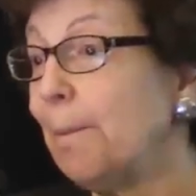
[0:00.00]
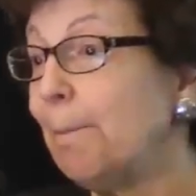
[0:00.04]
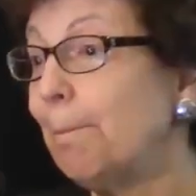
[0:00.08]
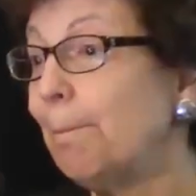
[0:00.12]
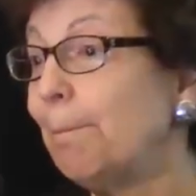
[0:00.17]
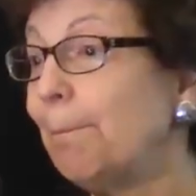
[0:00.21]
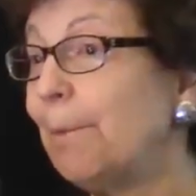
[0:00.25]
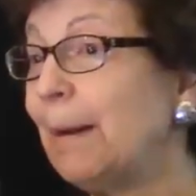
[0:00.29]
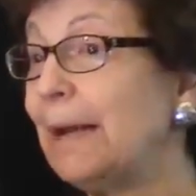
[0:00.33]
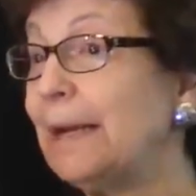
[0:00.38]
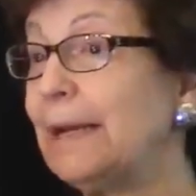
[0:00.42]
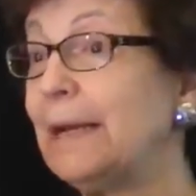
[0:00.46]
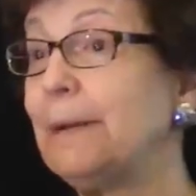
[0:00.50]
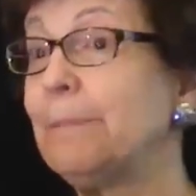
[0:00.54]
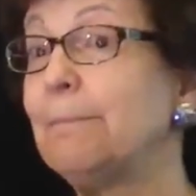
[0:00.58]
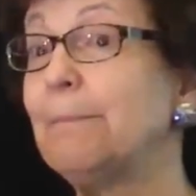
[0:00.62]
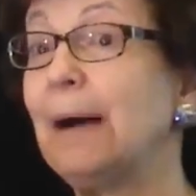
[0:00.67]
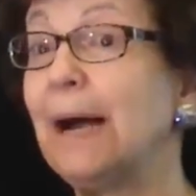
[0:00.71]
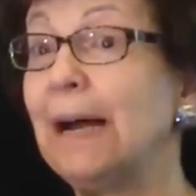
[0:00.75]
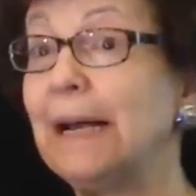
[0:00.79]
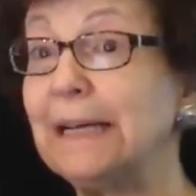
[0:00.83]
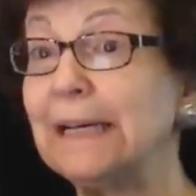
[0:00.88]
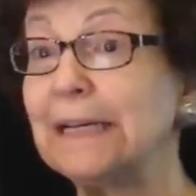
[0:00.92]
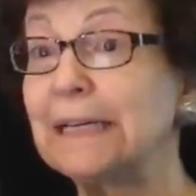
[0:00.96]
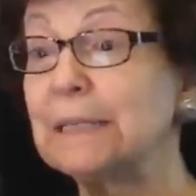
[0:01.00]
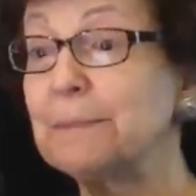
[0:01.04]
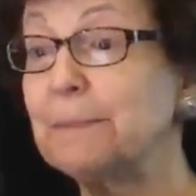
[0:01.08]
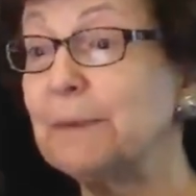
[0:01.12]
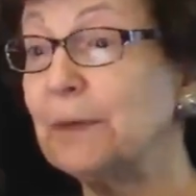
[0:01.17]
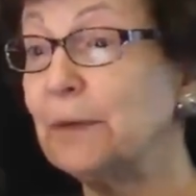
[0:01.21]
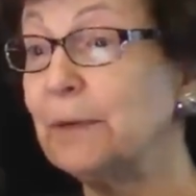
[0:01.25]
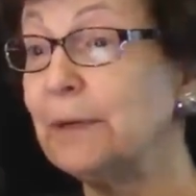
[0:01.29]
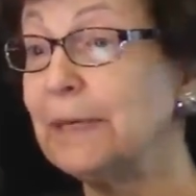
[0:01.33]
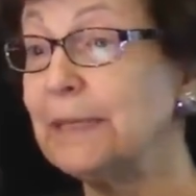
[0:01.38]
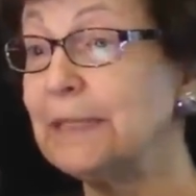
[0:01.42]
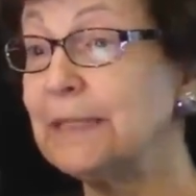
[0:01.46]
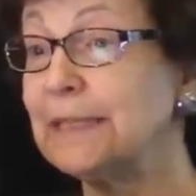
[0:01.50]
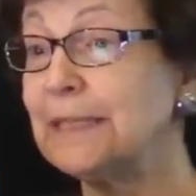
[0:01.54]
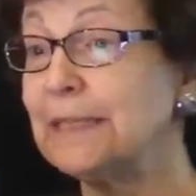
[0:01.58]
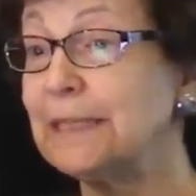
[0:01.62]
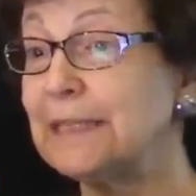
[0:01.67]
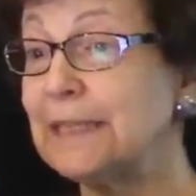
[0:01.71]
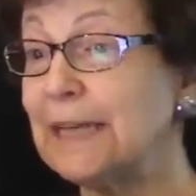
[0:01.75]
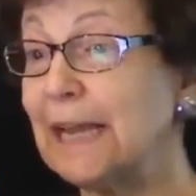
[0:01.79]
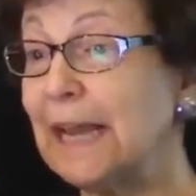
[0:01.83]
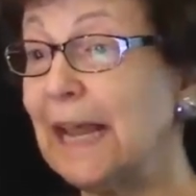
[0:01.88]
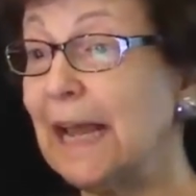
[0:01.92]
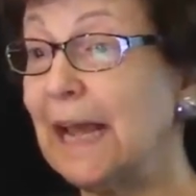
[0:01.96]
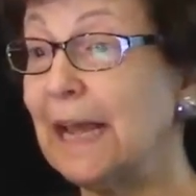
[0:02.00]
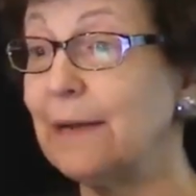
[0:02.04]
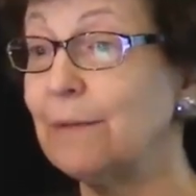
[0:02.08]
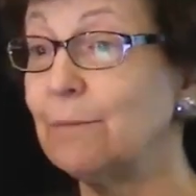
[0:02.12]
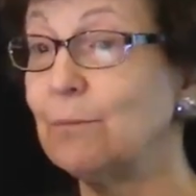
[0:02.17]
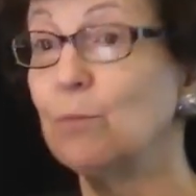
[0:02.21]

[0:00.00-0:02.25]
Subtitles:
But in my experience, it's had